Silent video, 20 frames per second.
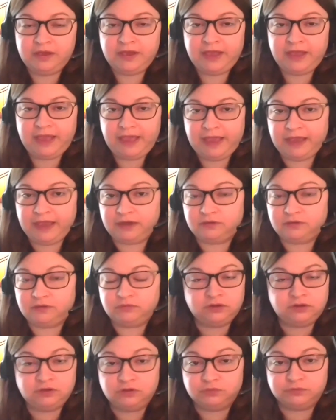and
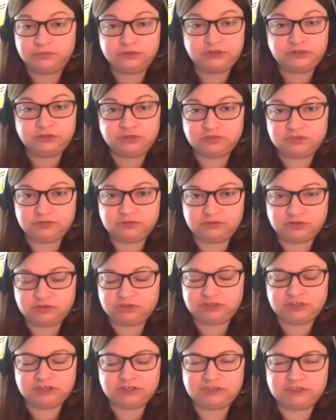reduce the
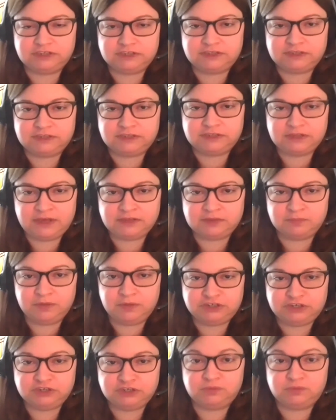restrictions as
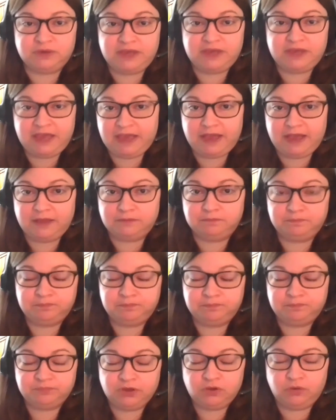much as we can
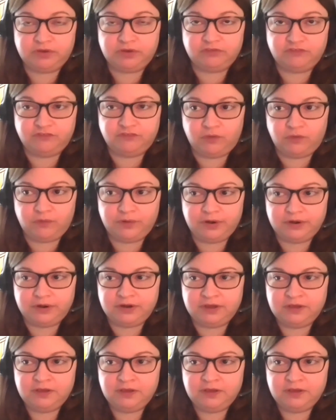going forward.